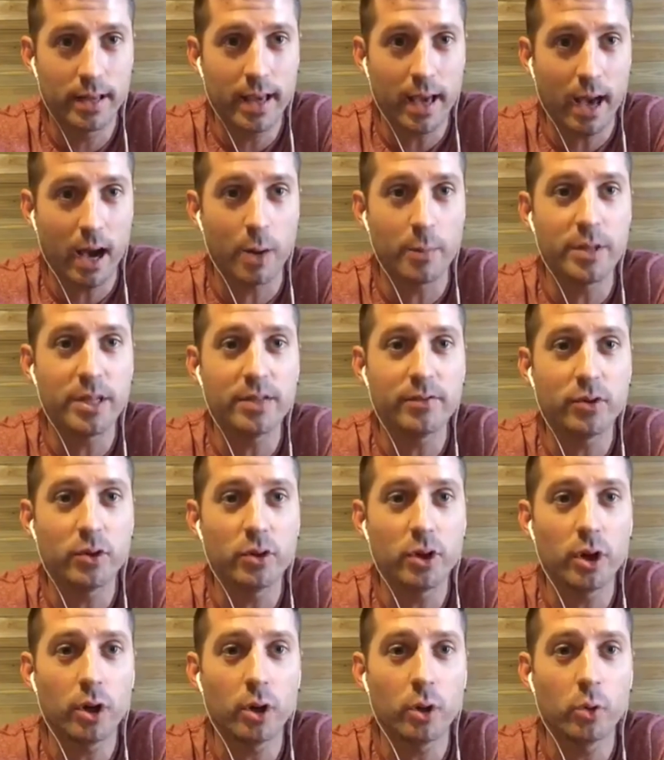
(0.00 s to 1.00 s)
How many of you
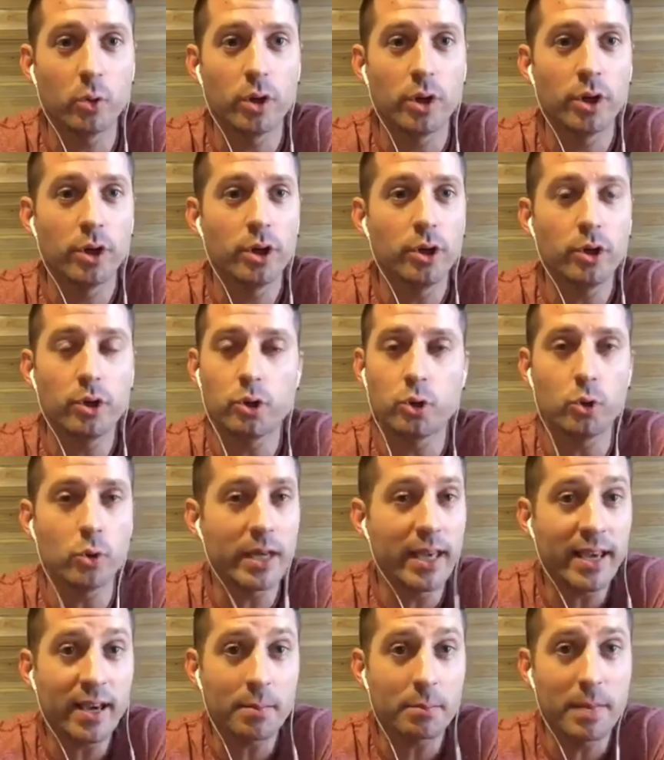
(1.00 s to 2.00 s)
know you
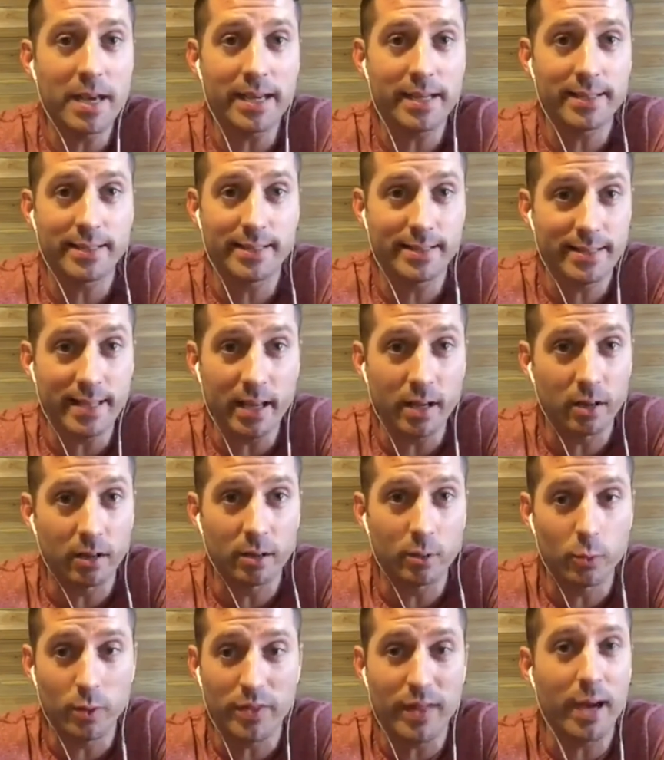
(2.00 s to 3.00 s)
can't make a
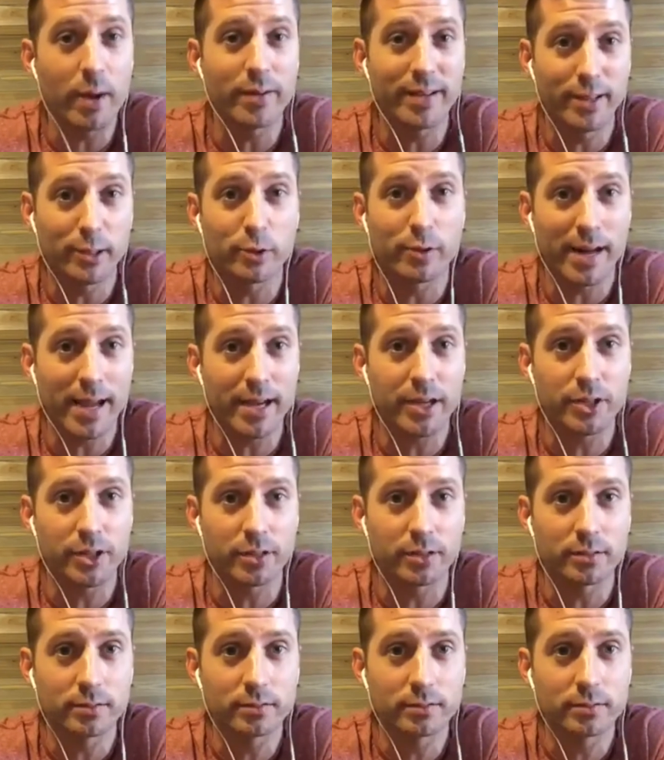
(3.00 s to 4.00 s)
sell without interaction?